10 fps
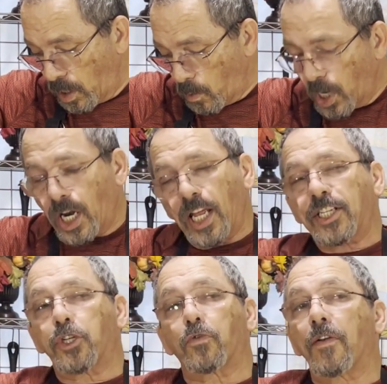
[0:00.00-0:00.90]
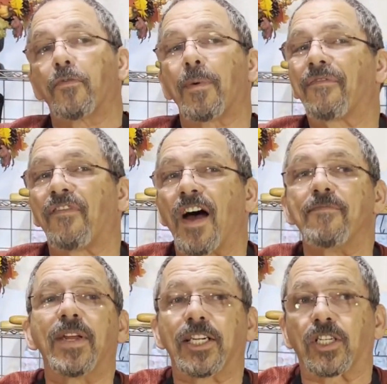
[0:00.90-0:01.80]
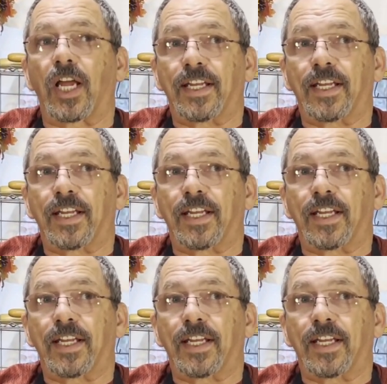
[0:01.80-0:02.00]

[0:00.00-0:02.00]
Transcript: we're going to let this run for about 5 minutes like